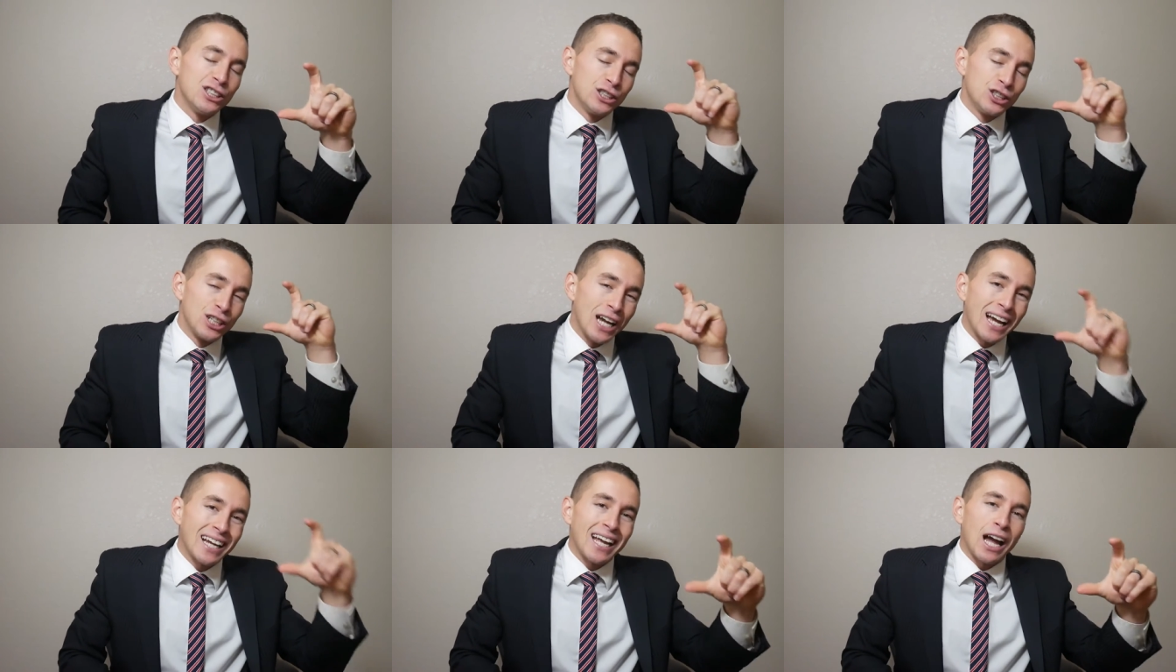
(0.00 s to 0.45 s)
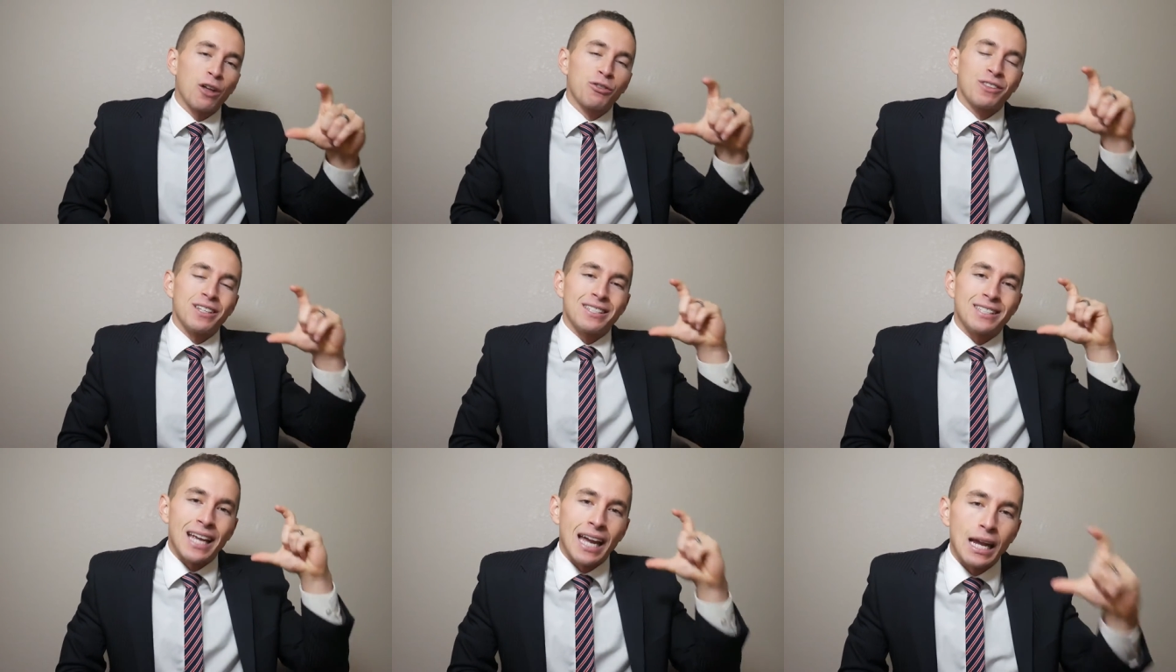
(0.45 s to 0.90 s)
check out
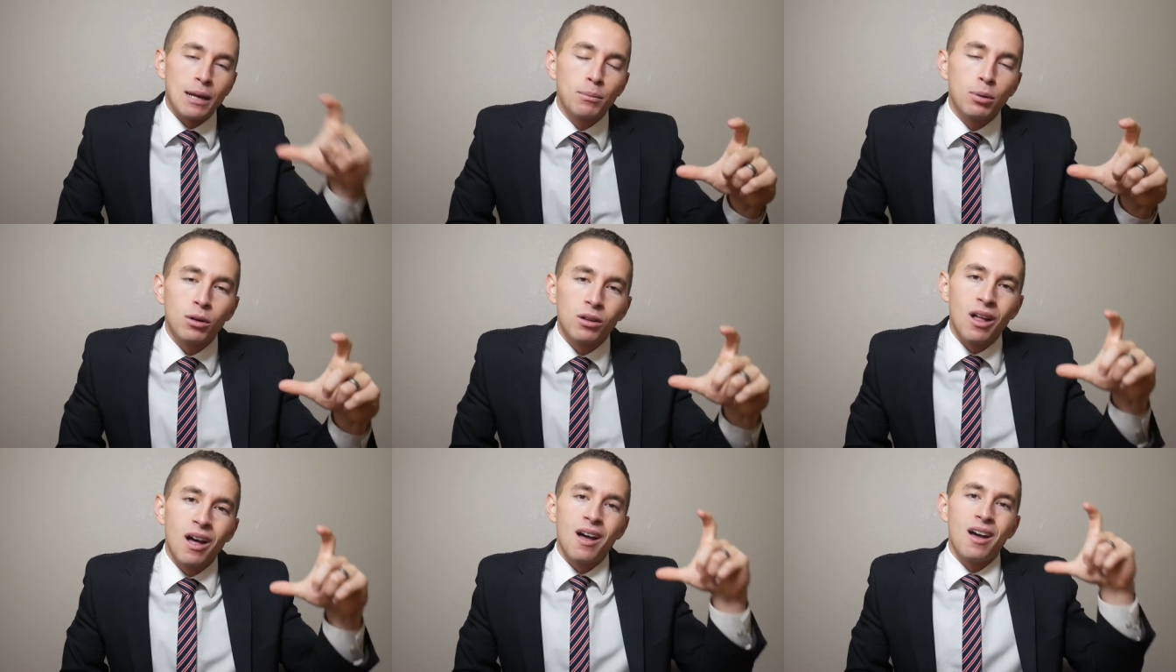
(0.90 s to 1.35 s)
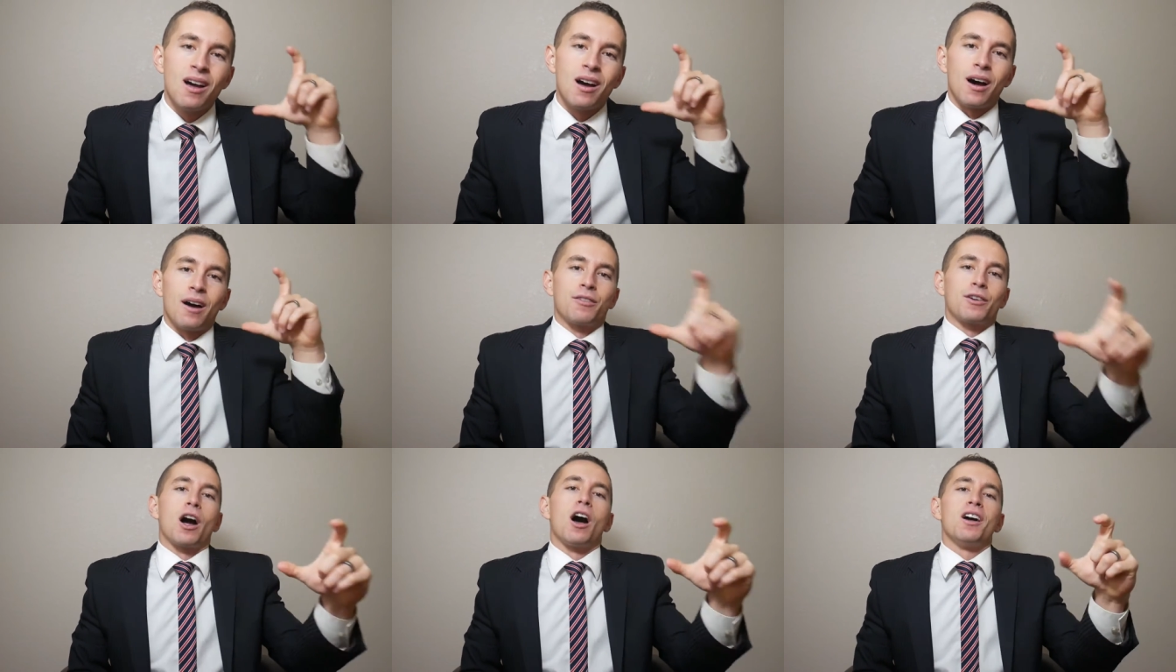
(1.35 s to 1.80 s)
the table
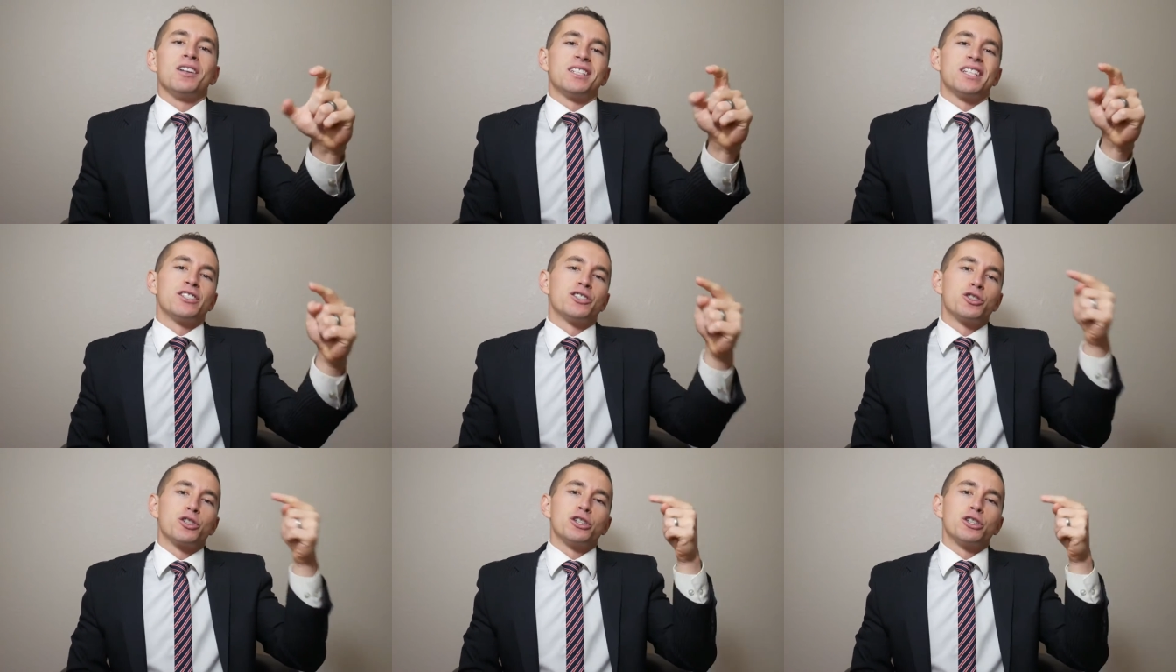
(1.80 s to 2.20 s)
of contents.